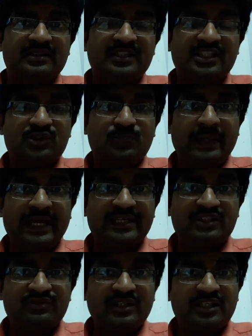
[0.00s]
These
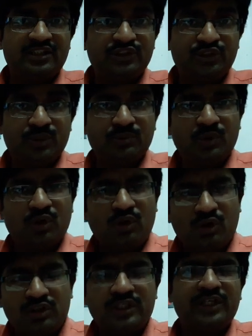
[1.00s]
plants will consume
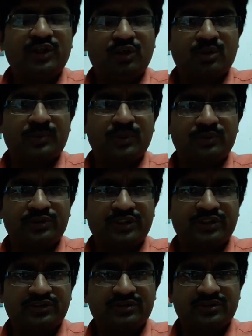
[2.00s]
all the indoor
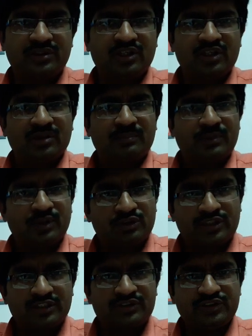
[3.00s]

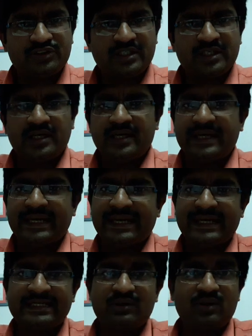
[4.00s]
pollutants,
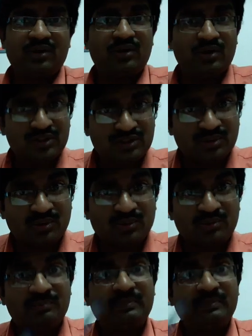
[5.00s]
and also